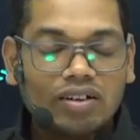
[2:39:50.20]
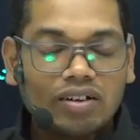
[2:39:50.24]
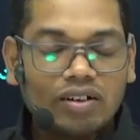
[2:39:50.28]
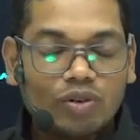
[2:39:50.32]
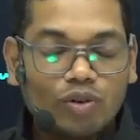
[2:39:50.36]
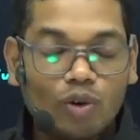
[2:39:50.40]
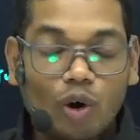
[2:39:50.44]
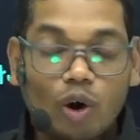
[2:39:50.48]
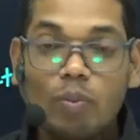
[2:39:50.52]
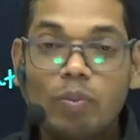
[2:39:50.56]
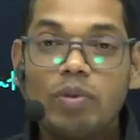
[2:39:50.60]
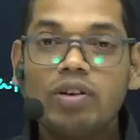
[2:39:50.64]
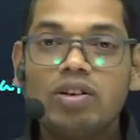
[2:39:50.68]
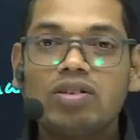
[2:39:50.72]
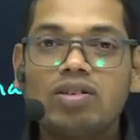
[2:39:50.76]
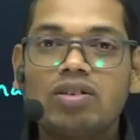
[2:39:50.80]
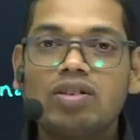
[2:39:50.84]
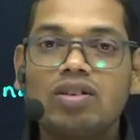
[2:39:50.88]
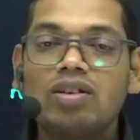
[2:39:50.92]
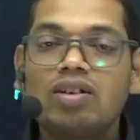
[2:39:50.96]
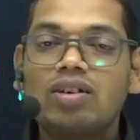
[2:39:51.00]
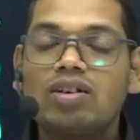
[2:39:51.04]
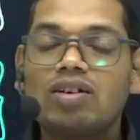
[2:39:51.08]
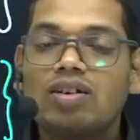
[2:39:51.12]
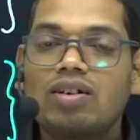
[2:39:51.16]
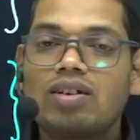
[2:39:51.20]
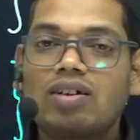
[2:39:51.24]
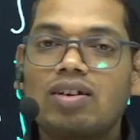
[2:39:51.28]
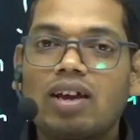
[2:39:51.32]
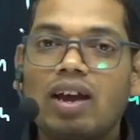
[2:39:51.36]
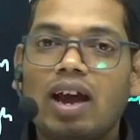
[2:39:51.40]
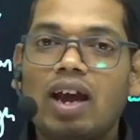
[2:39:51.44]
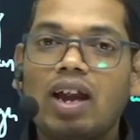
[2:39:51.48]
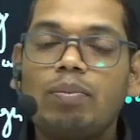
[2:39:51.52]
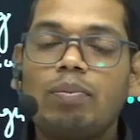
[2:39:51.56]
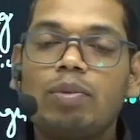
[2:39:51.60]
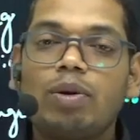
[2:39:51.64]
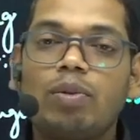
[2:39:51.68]
dormancy
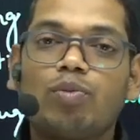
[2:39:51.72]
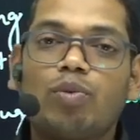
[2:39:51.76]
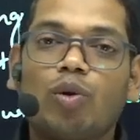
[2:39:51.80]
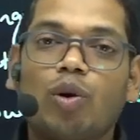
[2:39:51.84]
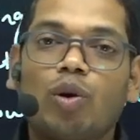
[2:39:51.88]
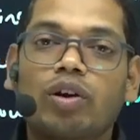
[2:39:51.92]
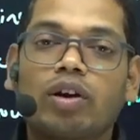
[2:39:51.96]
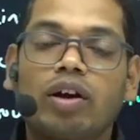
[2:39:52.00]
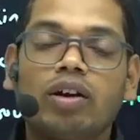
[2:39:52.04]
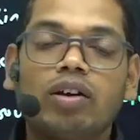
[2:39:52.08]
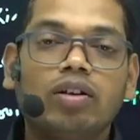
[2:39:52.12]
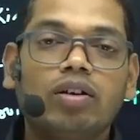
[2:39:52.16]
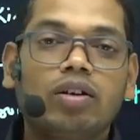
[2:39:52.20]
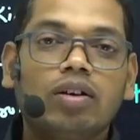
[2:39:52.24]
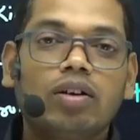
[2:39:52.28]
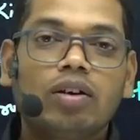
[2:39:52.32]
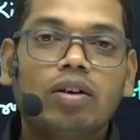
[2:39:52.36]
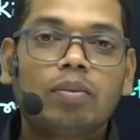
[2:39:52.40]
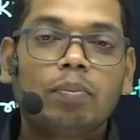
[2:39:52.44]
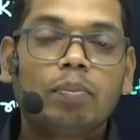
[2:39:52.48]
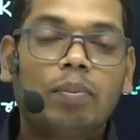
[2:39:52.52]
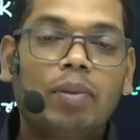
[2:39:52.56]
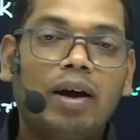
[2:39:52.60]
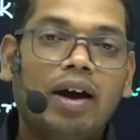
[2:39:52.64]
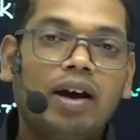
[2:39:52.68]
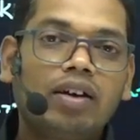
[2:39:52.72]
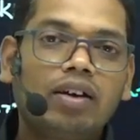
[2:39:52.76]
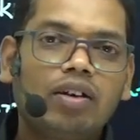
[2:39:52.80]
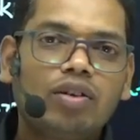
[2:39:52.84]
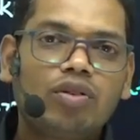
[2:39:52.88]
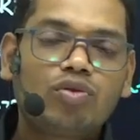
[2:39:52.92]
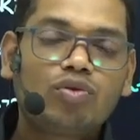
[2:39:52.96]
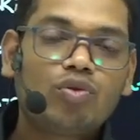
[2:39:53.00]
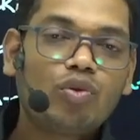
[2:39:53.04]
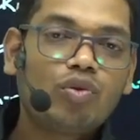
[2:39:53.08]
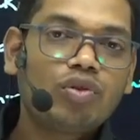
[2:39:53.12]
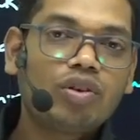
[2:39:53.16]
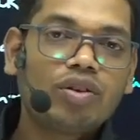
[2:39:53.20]
can be broken by
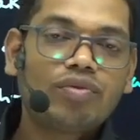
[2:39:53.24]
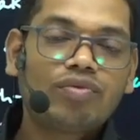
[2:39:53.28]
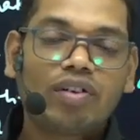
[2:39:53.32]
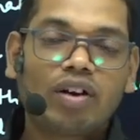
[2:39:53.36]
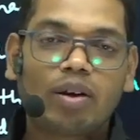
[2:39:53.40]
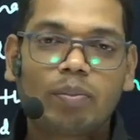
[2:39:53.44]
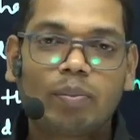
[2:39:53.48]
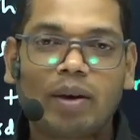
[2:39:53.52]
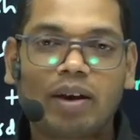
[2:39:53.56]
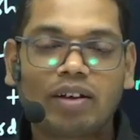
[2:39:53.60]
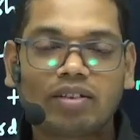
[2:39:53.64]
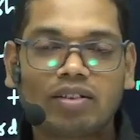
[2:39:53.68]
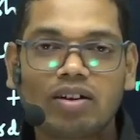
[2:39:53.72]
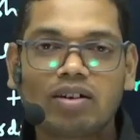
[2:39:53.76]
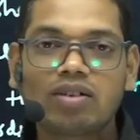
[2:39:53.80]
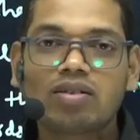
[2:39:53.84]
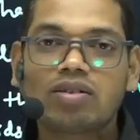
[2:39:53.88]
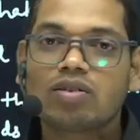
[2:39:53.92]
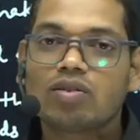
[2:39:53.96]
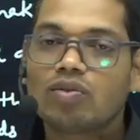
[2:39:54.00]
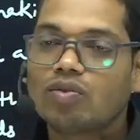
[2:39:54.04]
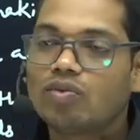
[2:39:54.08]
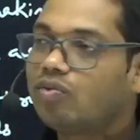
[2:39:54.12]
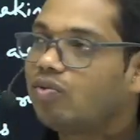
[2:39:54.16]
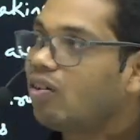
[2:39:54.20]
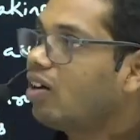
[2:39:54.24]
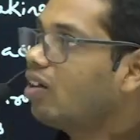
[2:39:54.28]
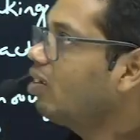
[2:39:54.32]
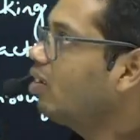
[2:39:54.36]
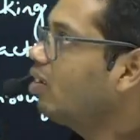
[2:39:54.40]
two different methods. One